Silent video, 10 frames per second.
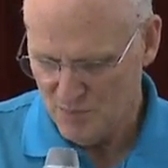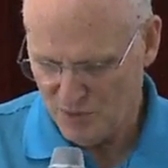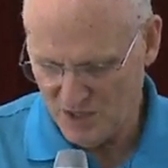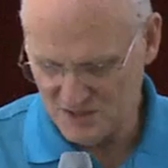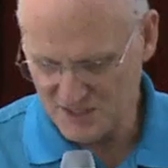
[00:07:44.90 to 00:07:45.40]

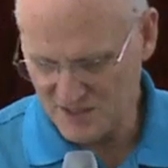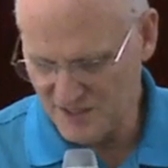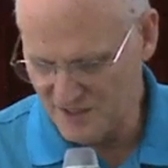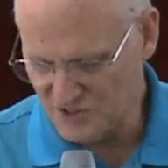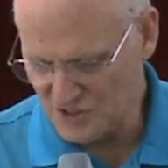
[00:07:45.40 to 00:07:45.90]
Paul
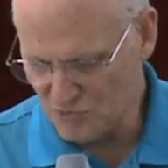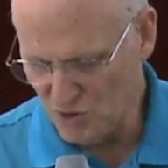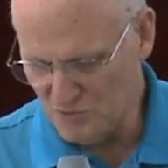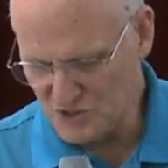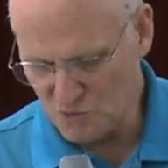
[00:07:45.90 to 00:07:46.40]
declares in
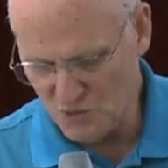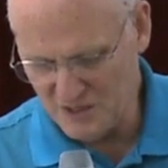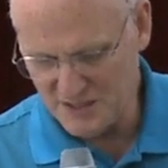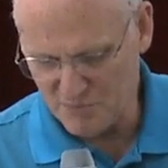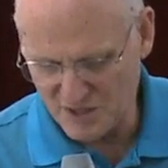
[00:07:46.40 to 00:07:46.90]
Romans
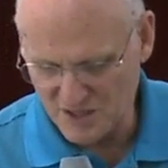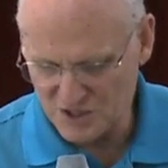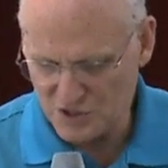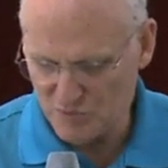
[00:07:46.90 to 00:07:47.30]
1 that because